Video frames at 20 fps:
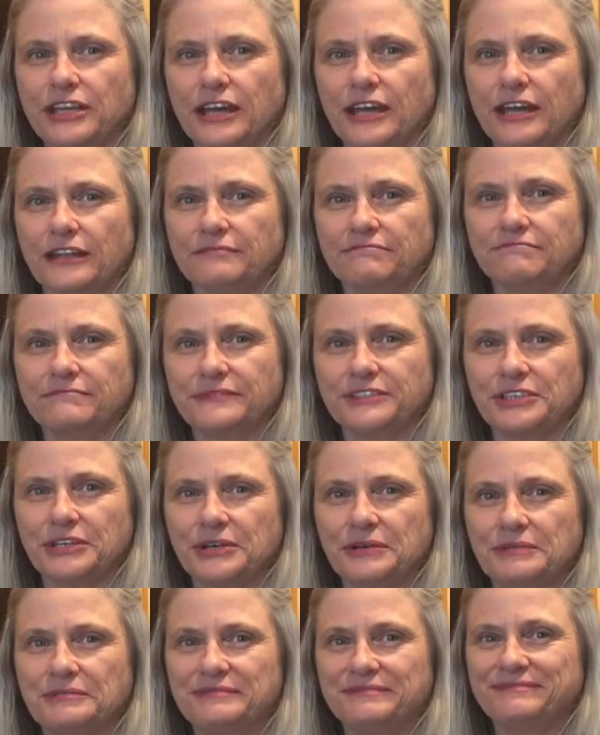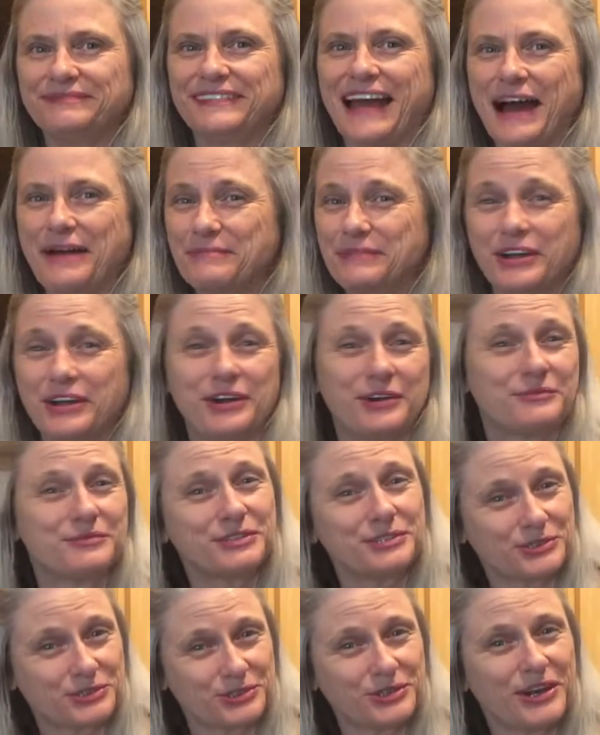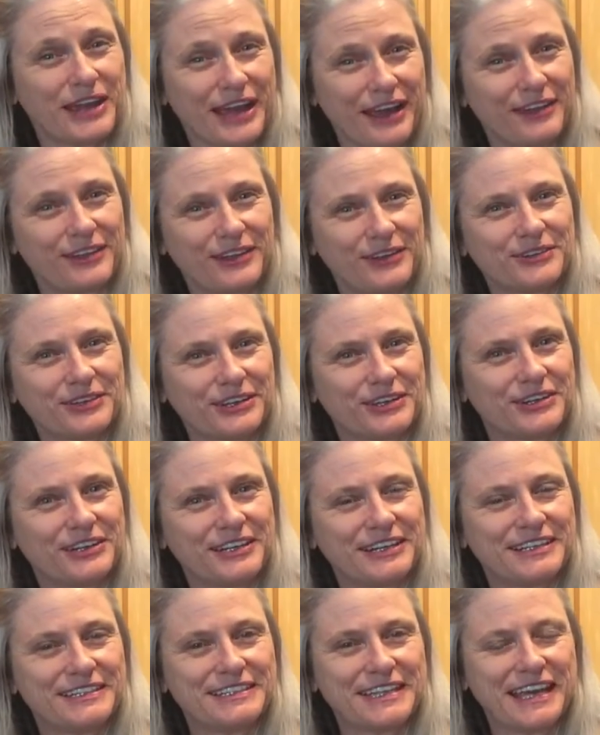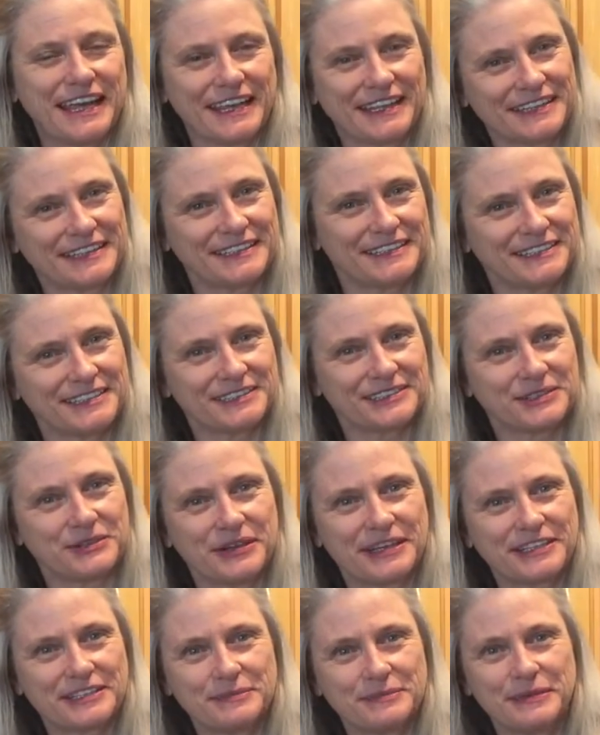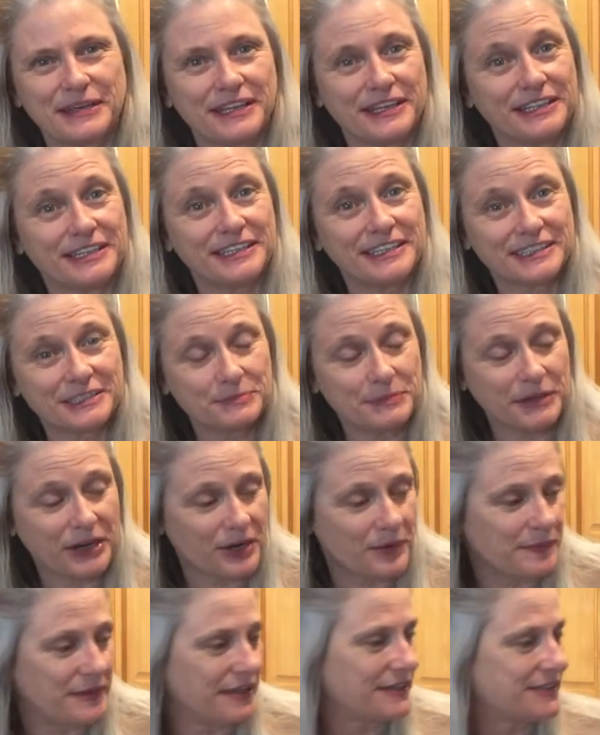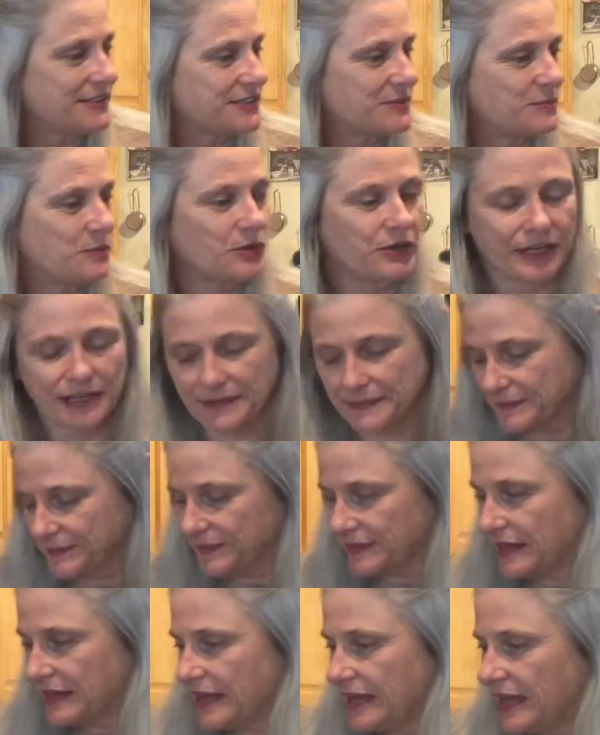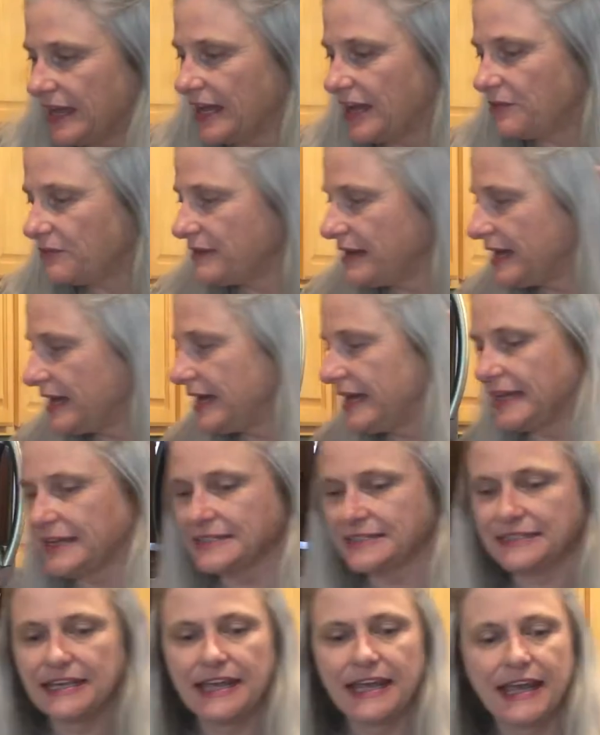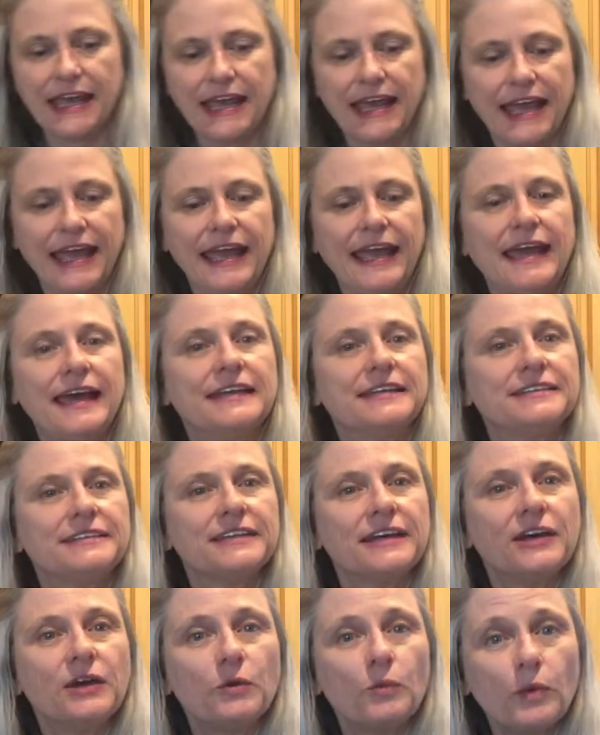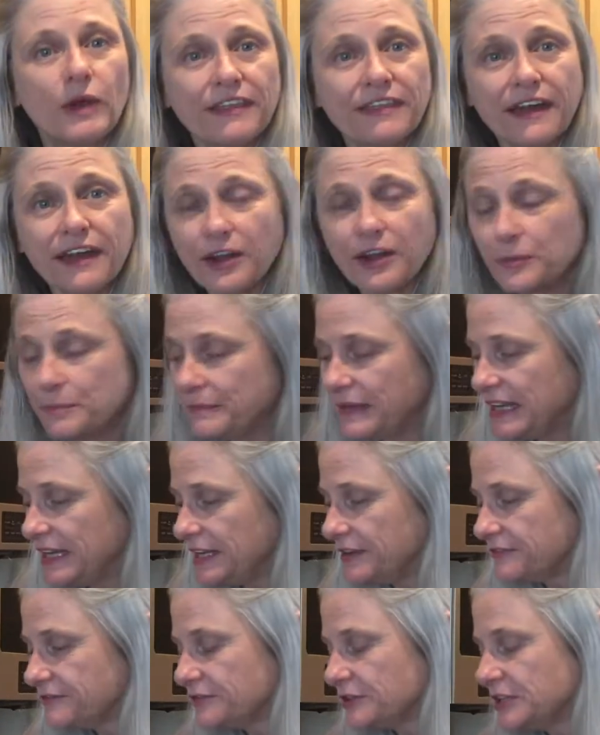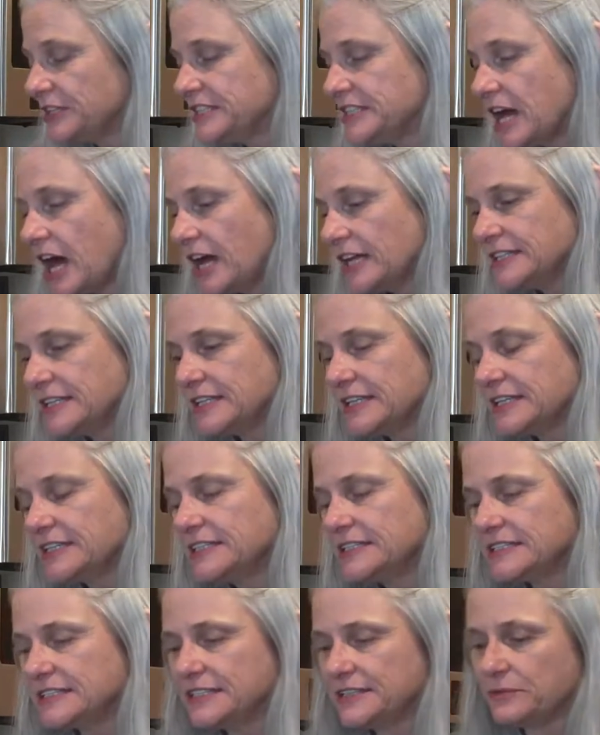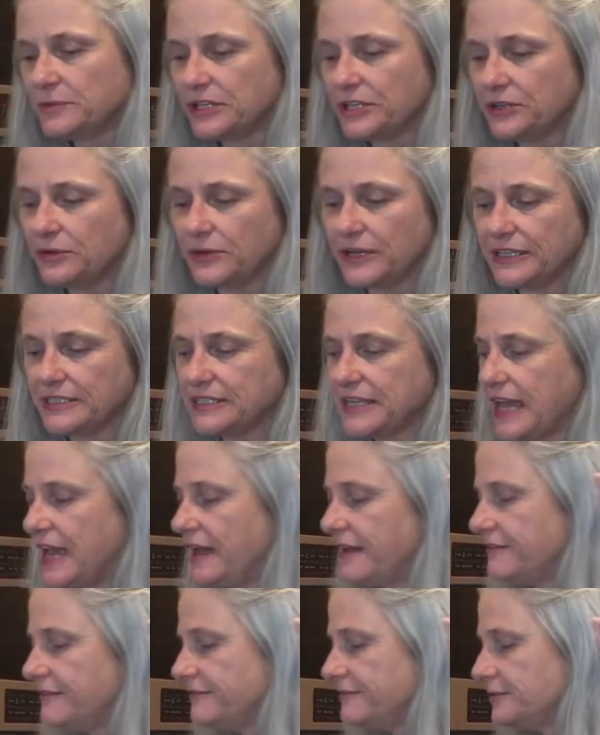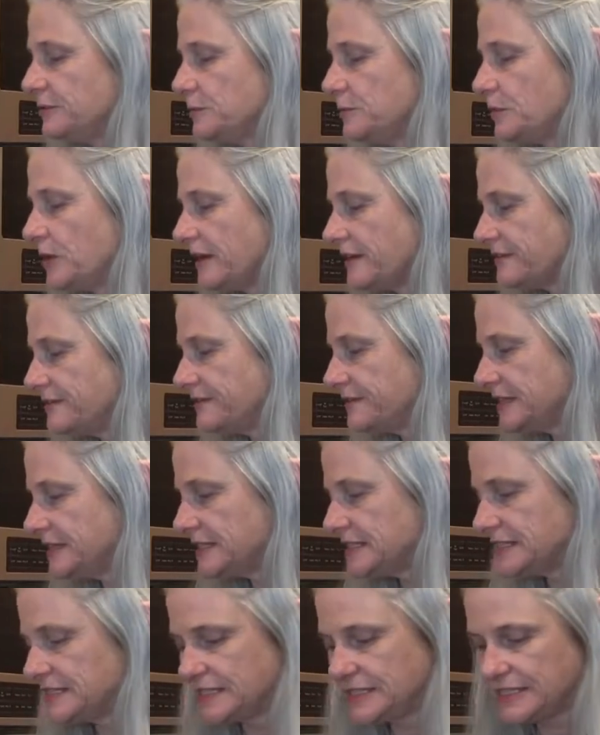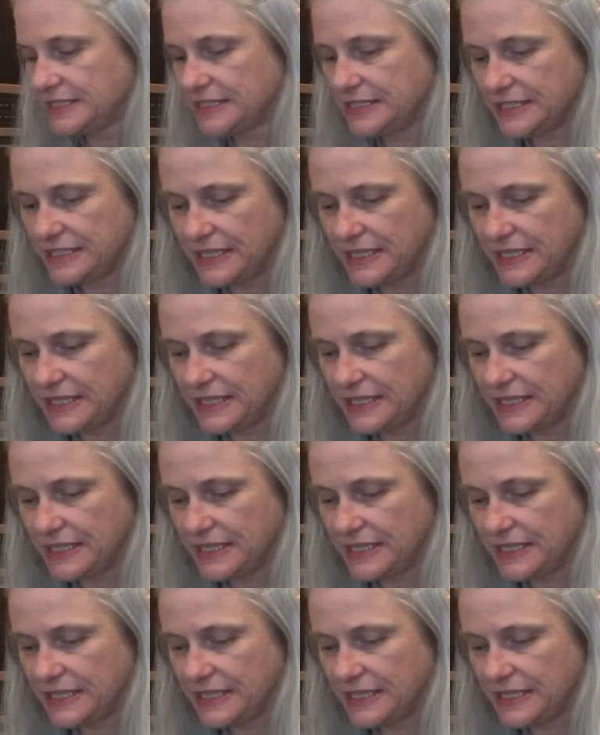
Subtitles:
done. So I'm not real sure how long they're going to take. This is going to be a little experiment this morning. All right. And with our mini frittatas that we're going to have for breakfast,